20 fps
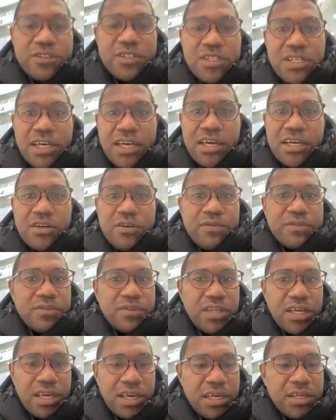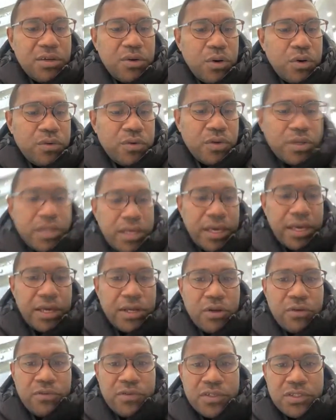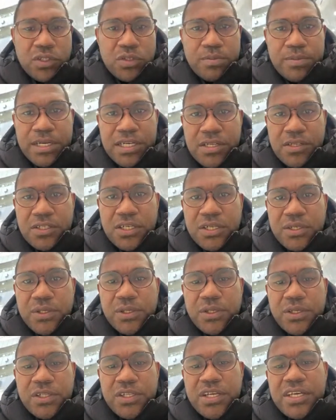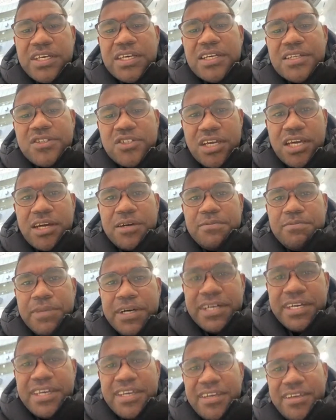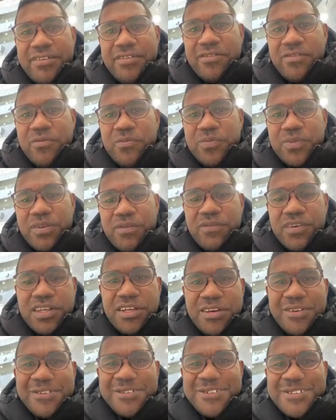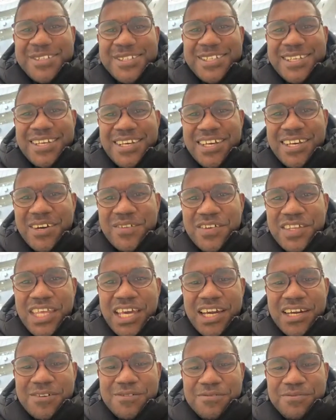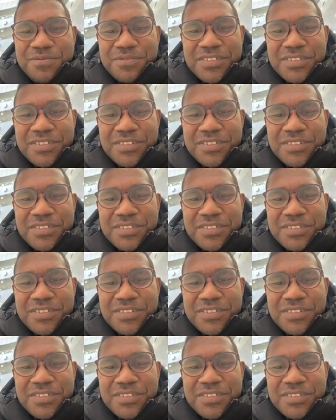head over to my channel, check out my videos over there,